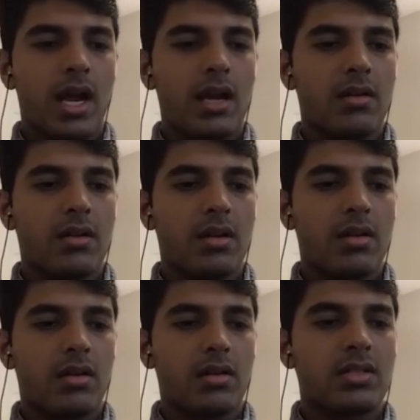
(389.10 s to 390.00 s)
and
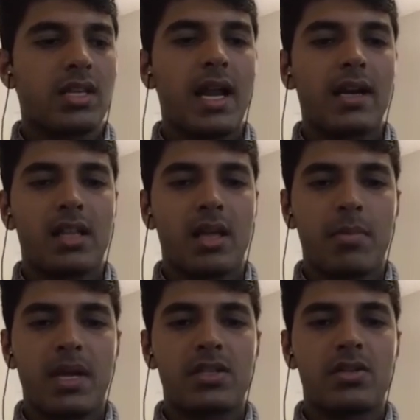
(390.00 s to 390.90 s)
select
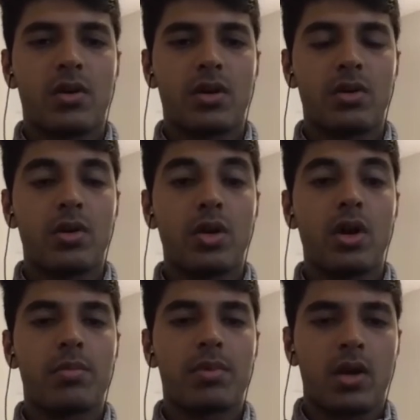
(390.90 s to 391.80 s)
them based on, you know,
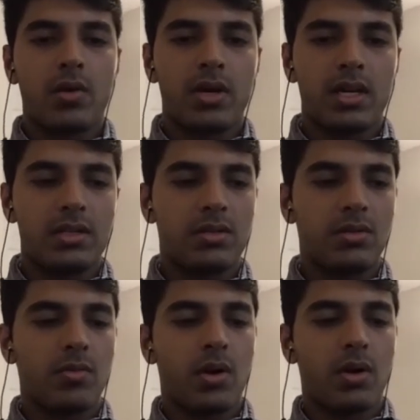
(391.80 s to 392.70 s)
your priorities.
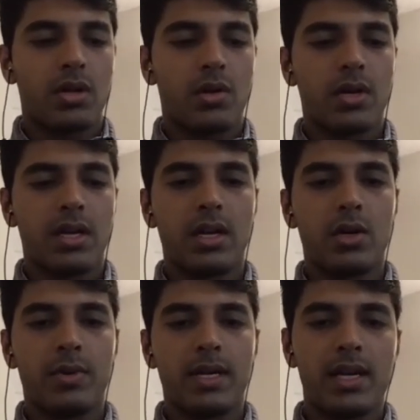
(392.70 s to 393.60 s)
Do you want your
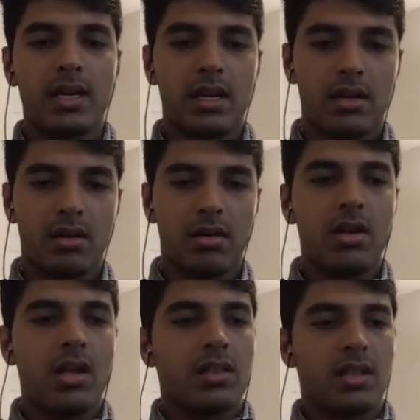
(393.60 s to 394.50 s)
degree to be
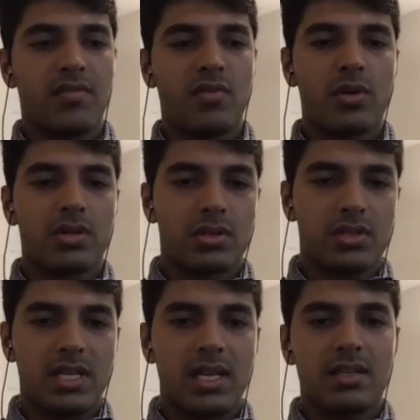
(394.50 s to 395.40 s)
technical? Then focus
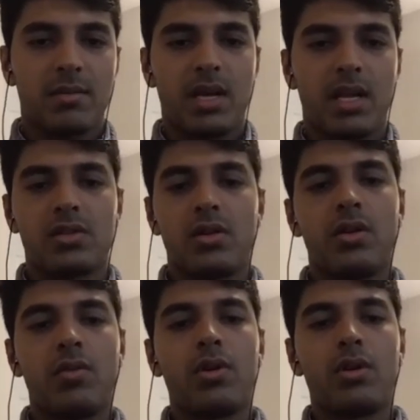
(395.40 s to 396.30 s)
on CS and maths.
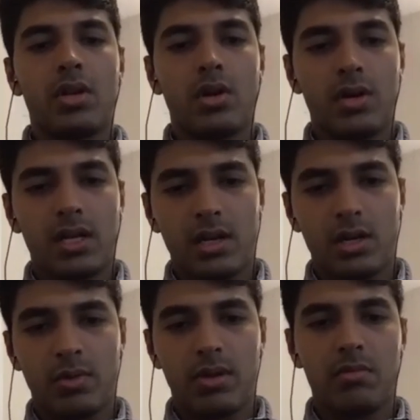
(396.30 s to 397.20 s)
Or do you want your
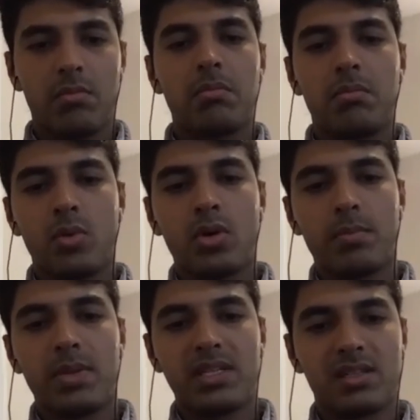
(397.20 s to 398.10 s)
degree to be
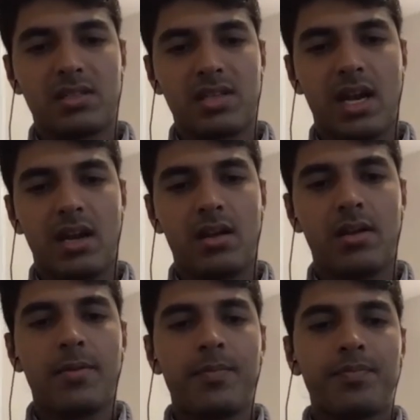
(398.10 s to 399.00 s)
more business
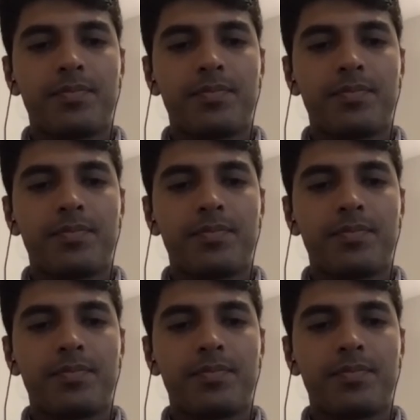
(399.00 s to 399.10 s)
sided?